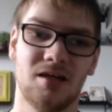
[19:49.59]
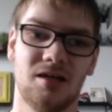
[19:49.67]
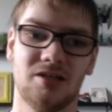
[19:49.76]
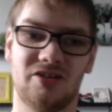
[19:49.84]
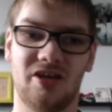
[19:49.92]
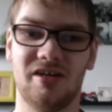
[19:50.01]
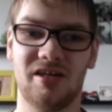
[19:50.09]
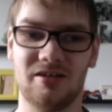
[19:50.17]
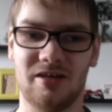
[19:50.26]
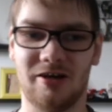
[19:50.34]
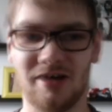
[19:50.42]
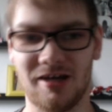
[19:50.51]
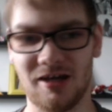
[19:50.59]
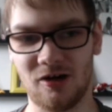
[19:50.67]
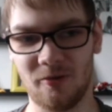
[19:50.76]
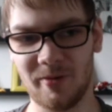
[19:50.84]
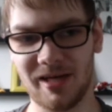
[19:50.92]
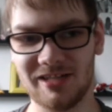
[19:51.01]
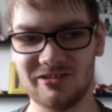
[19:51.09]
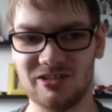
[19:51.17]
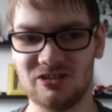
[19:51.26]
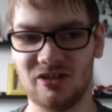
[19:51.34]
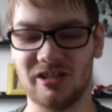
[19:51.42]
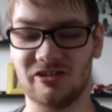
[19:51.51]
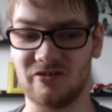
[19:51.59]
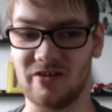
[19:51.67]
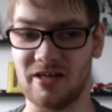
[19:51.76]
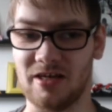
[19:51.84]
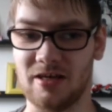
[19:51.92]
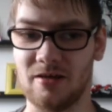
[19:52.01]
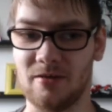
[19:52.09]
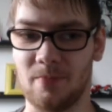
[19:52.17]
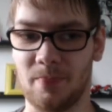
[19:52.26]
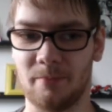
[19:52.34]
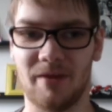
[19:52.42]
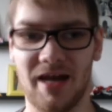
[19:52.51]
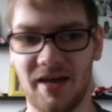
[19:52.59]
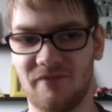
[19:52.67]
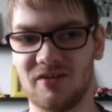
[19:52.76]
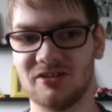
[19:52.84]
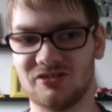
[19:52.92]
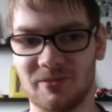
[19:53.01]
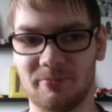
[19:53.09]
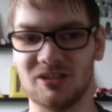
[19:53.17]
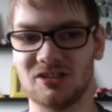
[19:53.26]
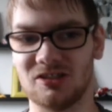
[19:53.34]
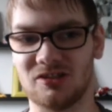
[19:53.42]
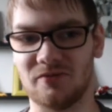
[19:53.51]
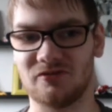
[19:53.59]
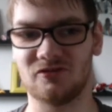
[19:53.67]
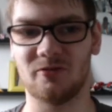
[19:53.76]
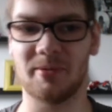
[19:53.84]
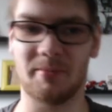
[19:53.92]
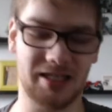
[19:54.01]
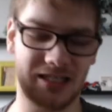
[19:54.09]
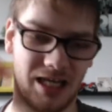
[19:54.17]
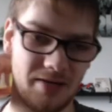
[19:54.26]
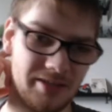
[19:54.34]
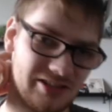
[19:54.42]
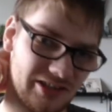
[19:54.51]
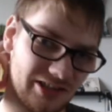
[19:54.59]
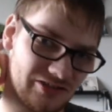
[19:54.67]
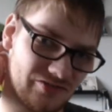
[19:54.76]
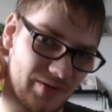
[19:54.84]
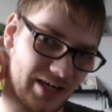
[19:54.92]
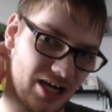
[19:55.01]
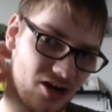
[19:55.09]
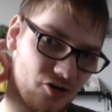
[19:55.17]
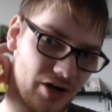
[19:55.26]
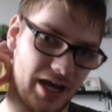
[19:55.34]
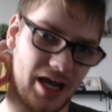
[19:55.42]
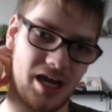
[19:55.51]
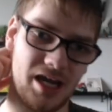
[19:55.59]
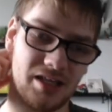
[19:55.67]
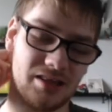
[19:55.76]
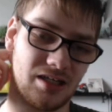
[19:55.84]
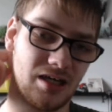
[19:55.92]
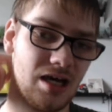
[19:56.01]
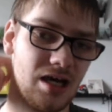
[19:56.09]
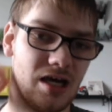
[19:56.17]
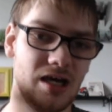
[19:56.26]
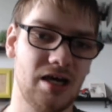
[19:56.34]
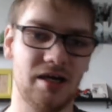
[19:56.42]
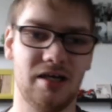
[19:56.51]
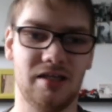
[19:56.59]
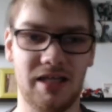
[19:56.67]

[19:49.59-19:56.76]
See, uh, hope you guys enjoyed this, uh, my first impressions of Superman the anime series video and uh,